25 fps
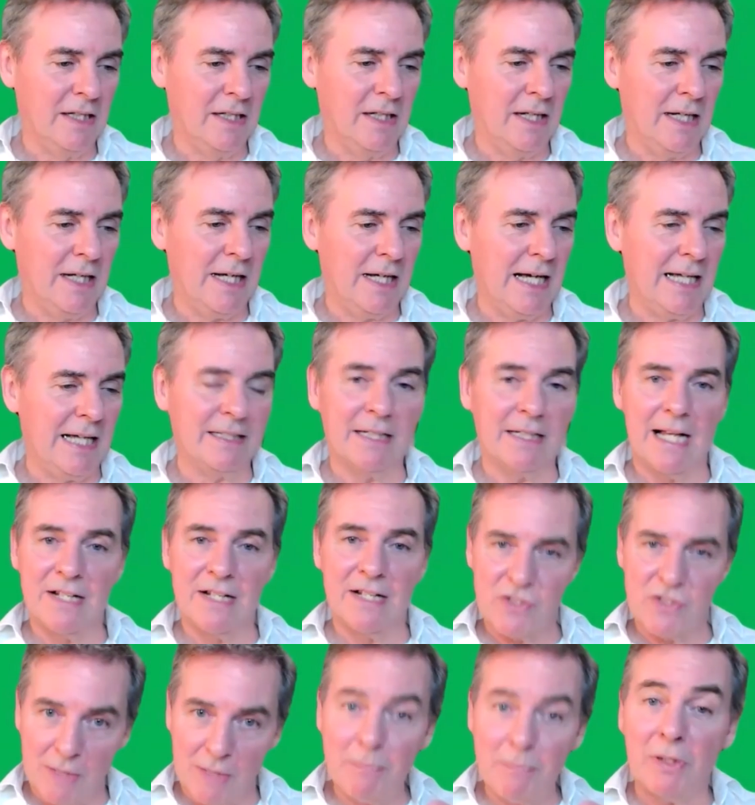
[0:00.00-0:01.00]
Yeah. And
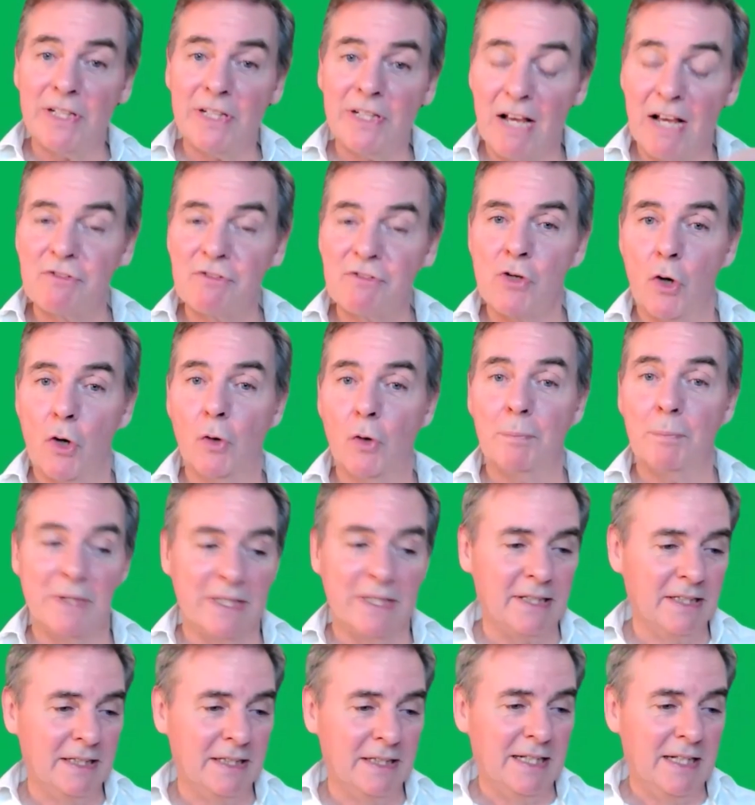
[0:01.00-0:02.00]
somebody have told
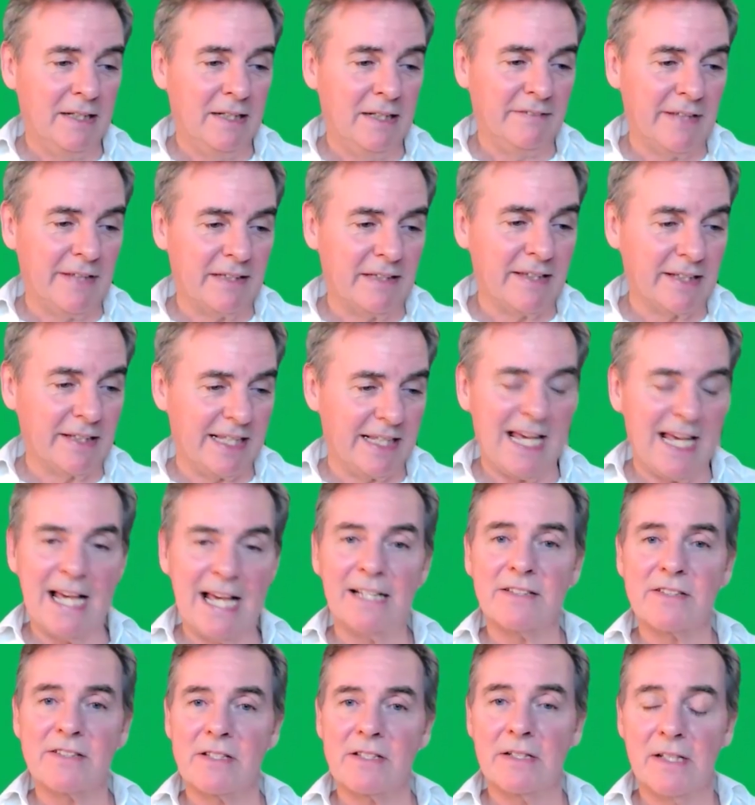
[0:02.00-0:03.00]
me that the
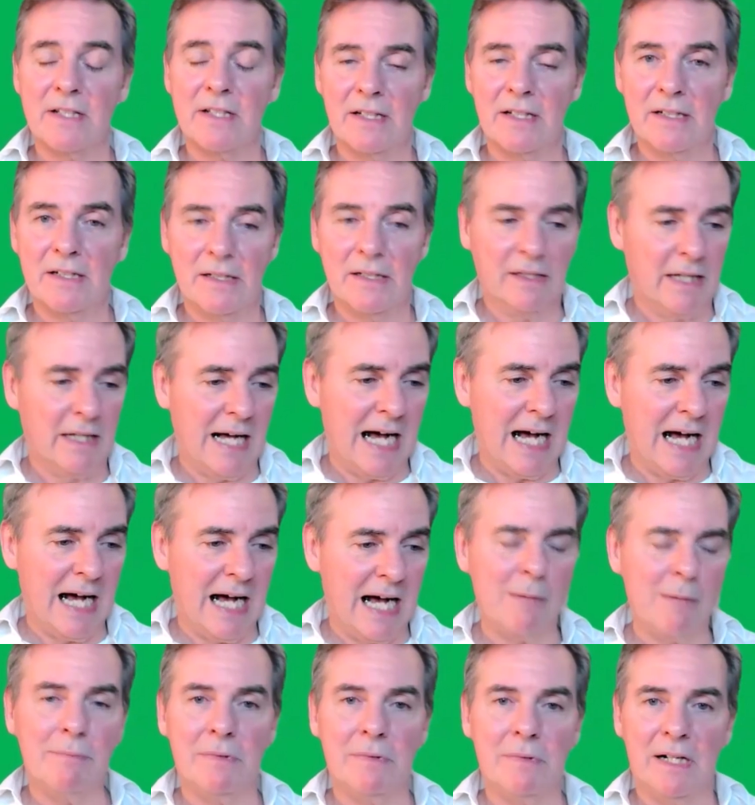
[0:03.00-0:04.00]
cat's
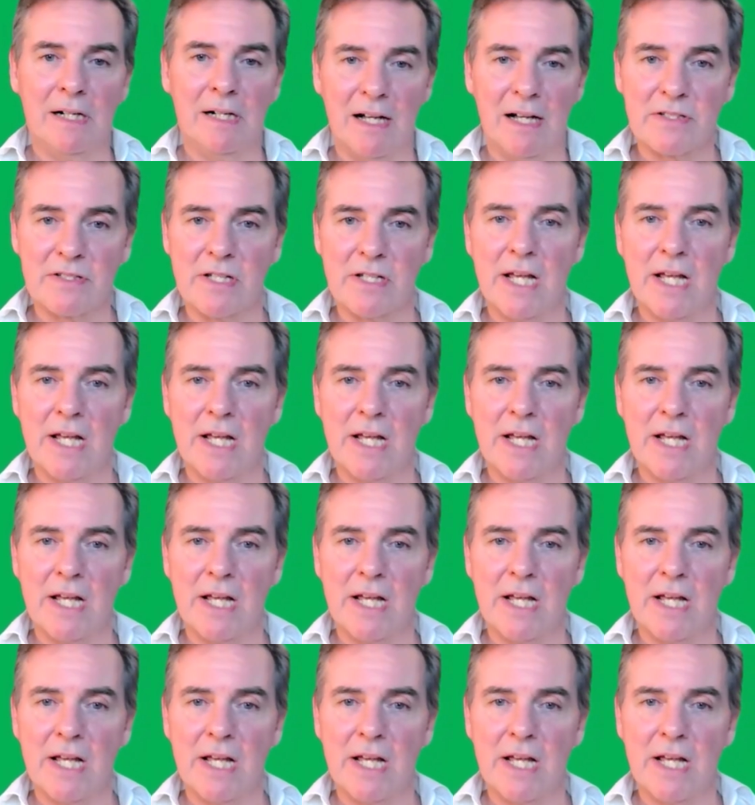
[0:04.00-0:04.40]
arm are